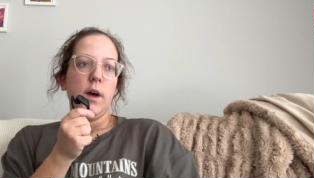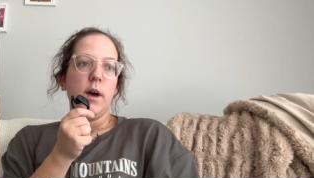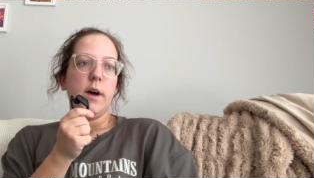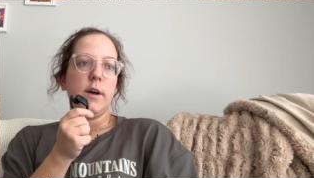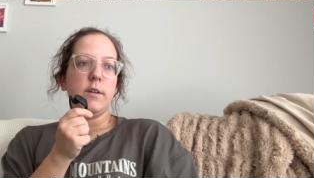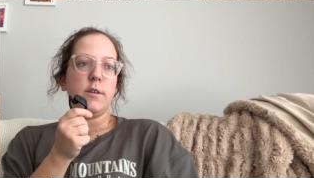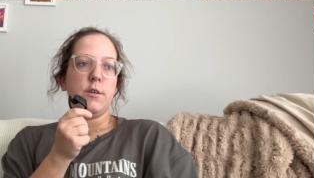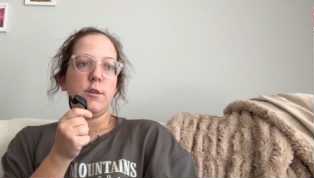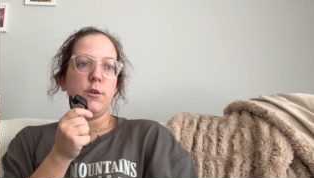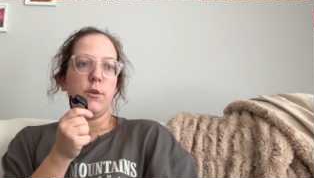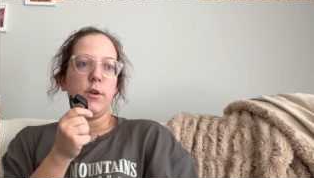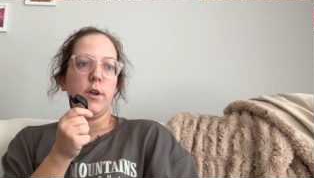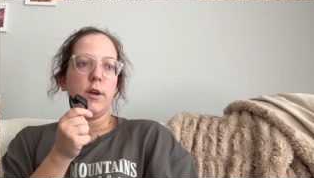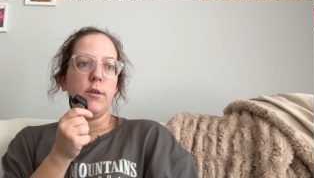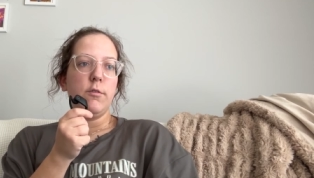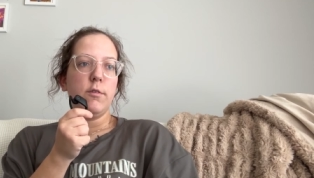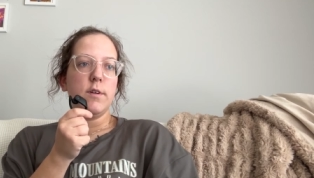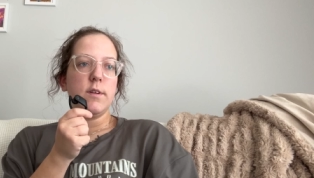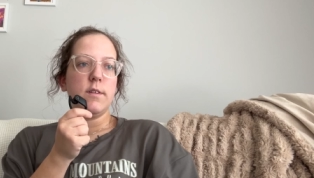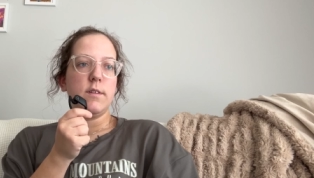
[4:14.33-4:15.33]
A
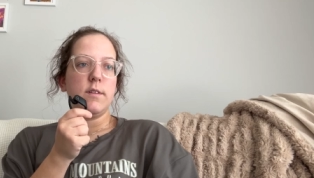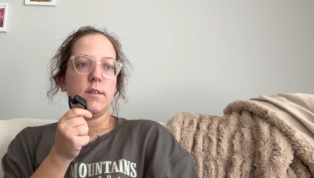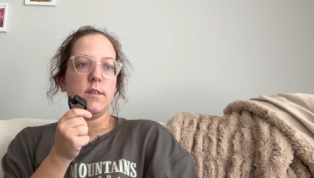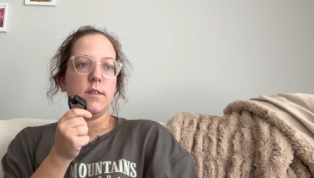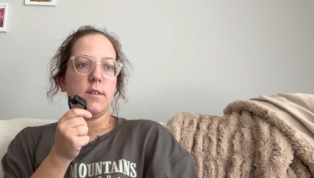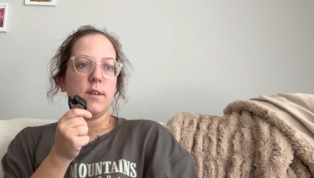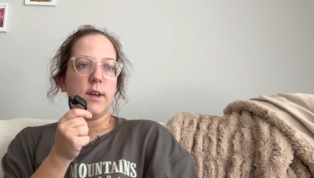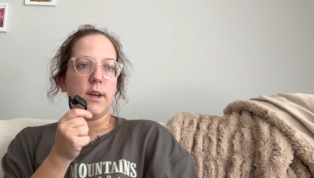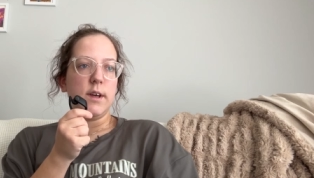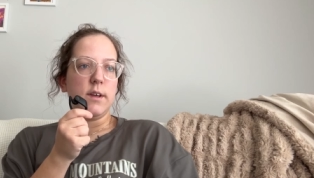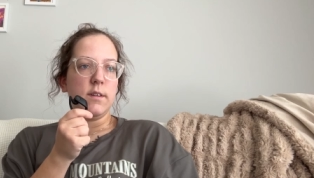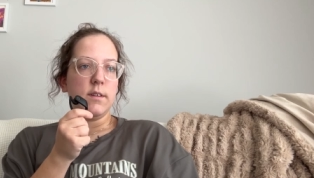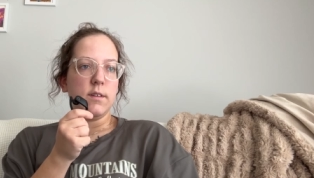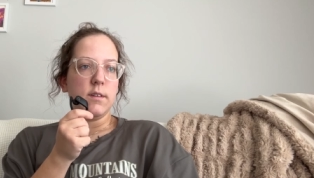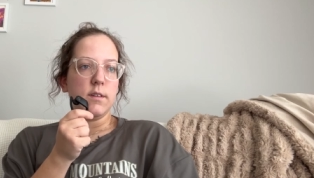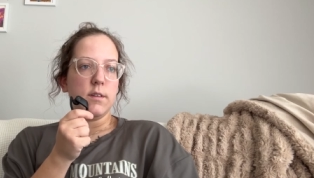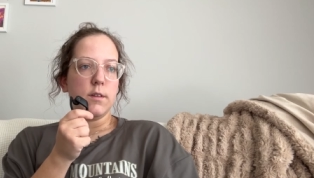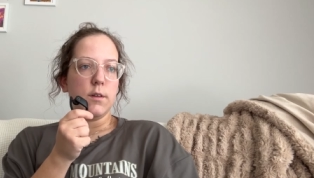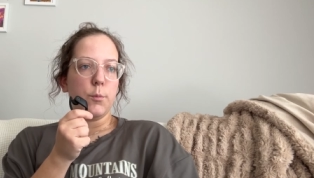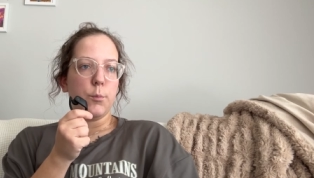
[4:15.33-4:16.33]
student
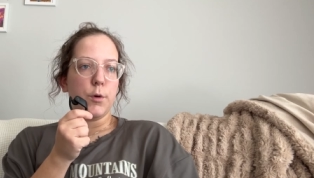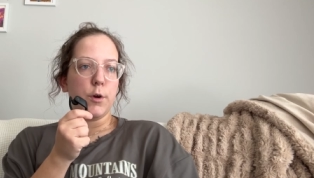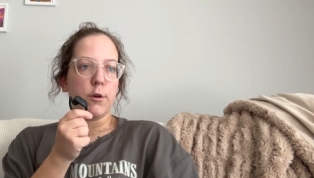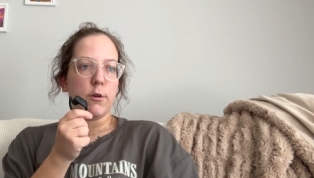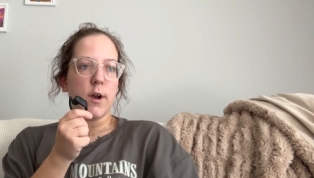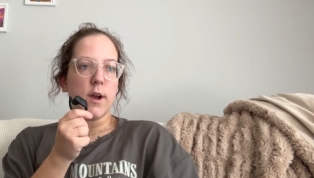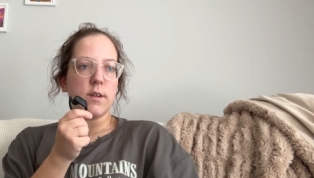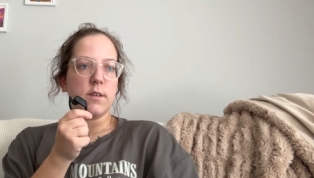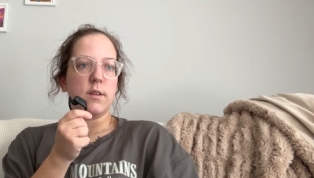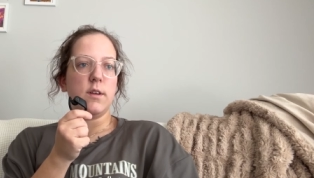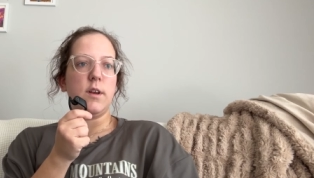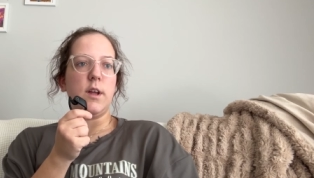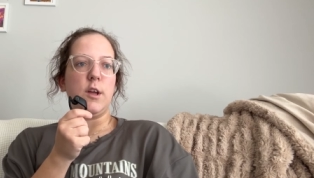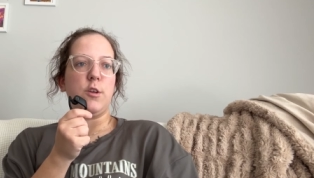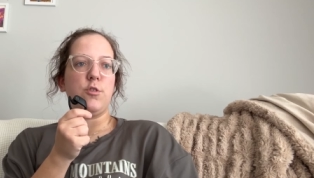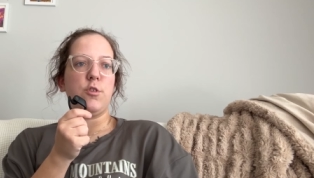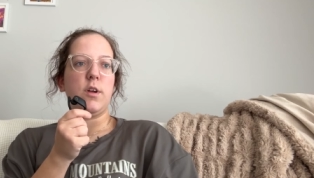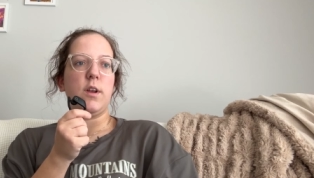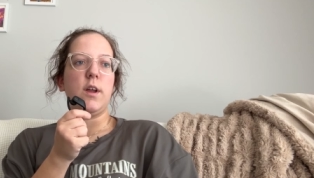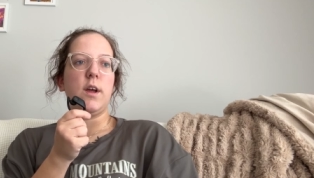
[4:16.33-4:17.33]
resists
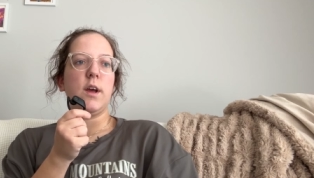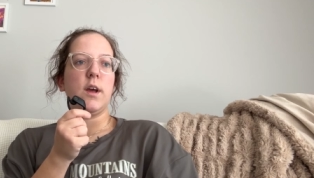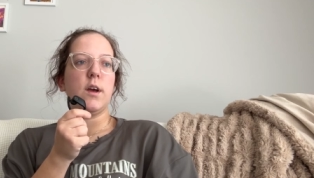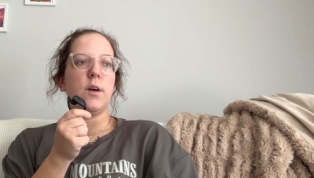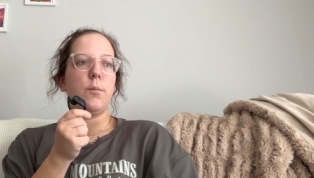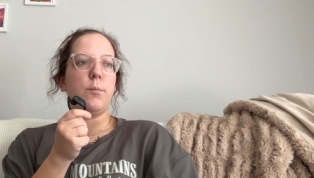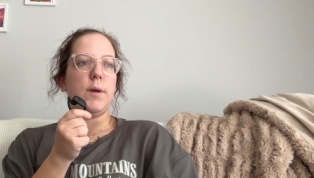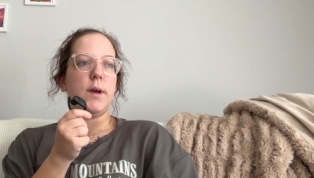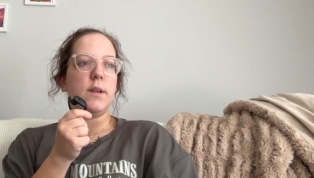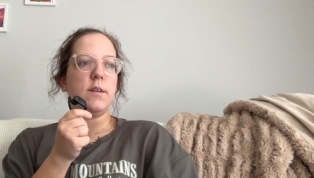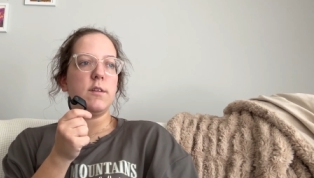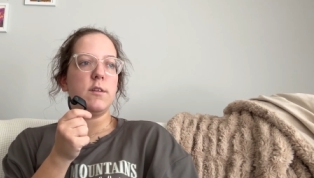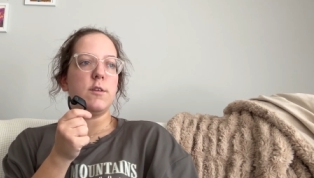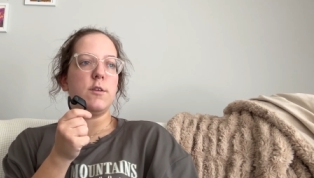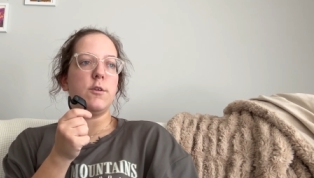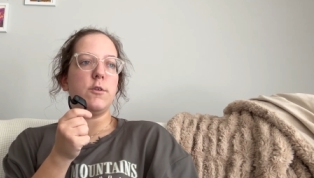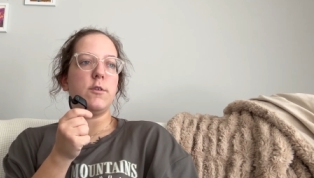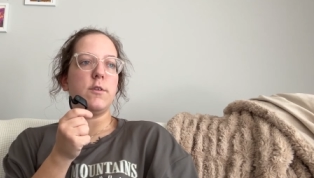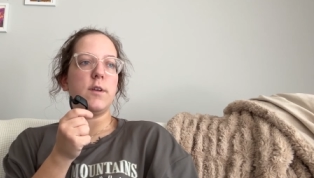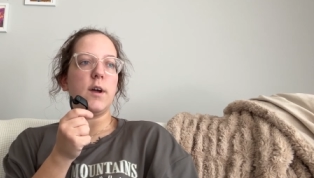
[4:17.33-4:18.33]
procrastination and commits
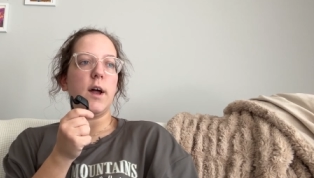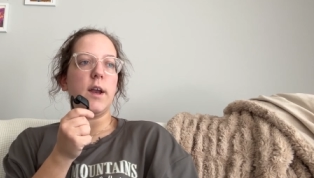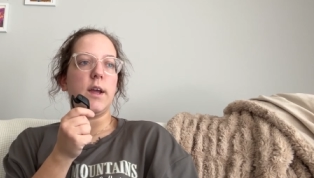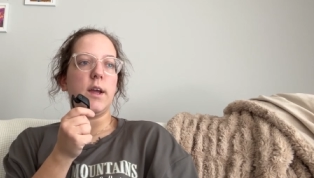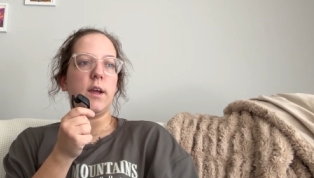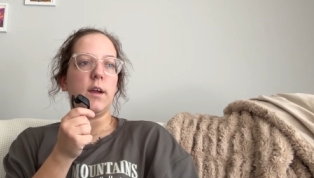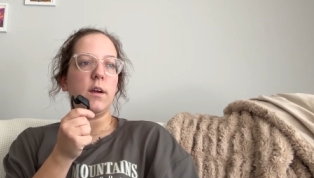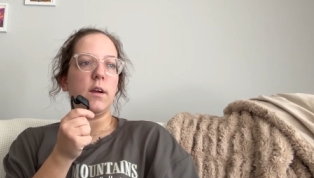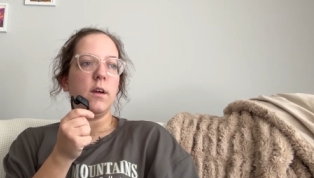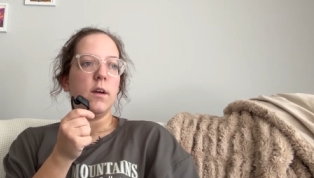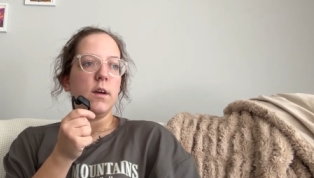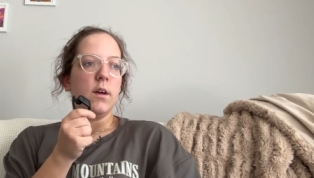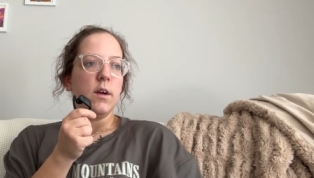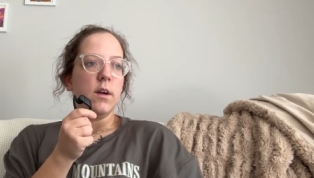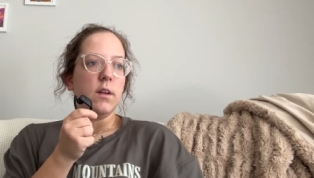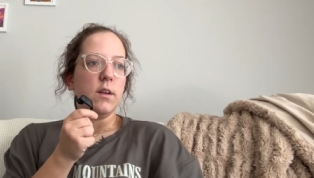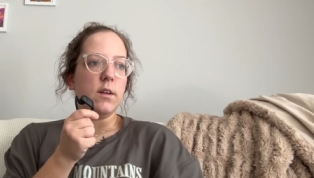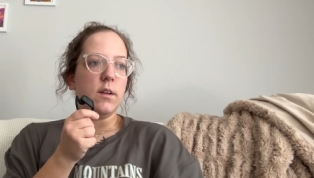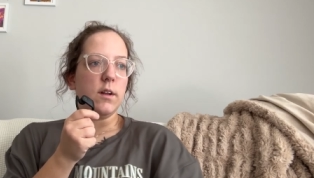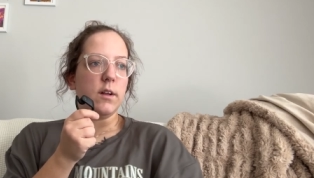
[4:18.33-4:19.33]
to studying
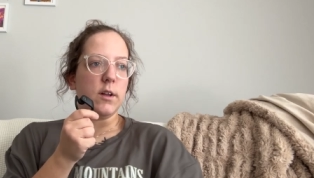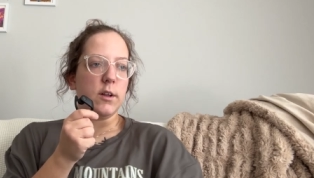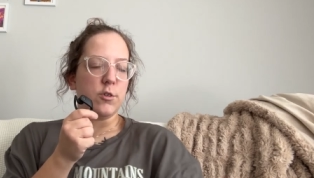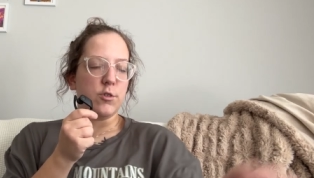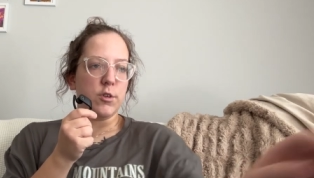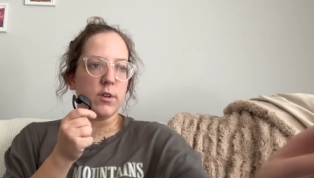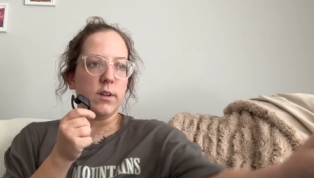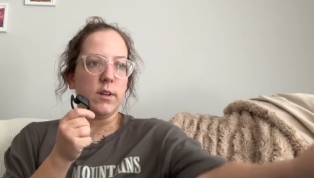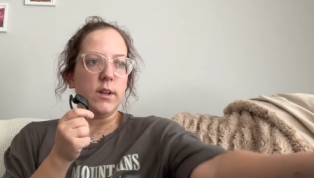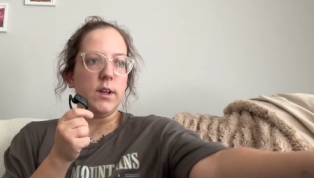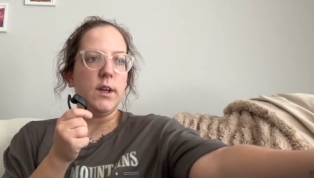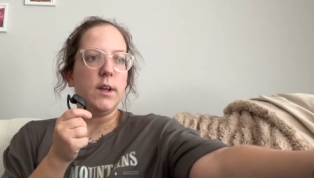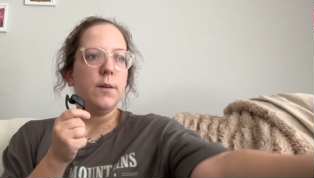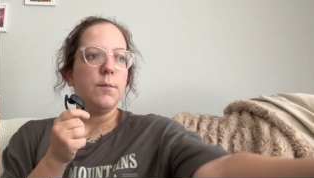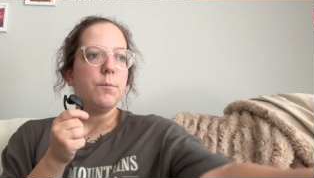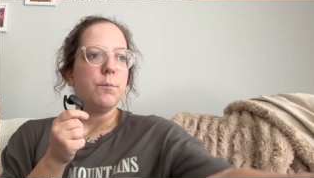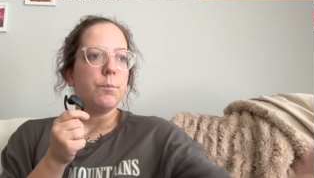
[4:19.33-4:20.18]
diligently,